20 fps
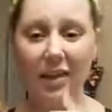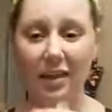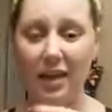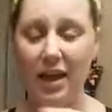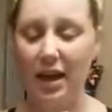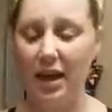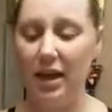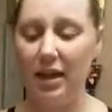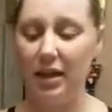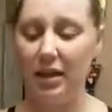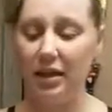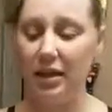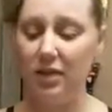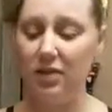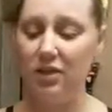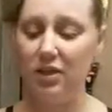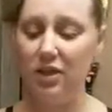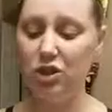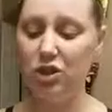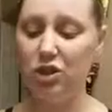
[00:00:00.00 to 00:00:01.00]
that
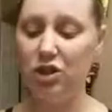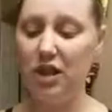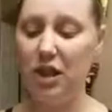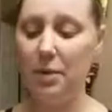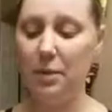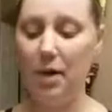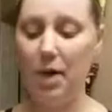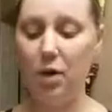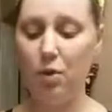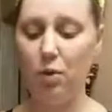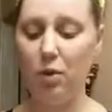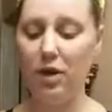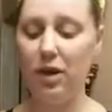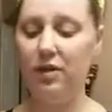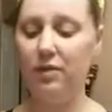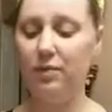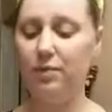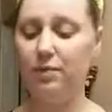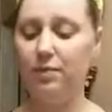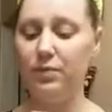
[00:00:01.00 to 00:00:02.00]
they just came out with.